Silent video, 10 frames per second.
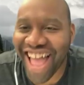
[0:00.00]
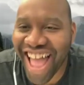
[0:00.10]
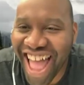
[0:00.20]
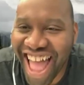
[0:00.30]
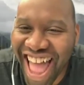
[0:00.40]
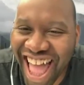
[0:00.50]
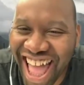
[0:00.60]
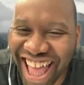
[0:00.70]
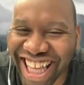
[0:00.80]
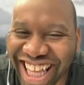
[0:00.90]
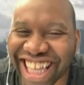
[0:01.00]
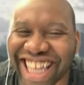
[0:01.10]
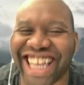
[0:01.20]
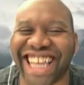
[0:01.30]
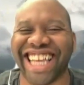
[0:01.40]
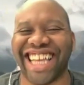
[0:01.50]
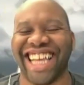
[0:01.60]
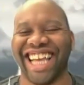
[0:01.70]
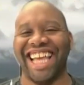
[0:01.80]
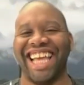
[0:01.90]
know, prior
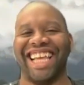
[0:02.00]
to that, I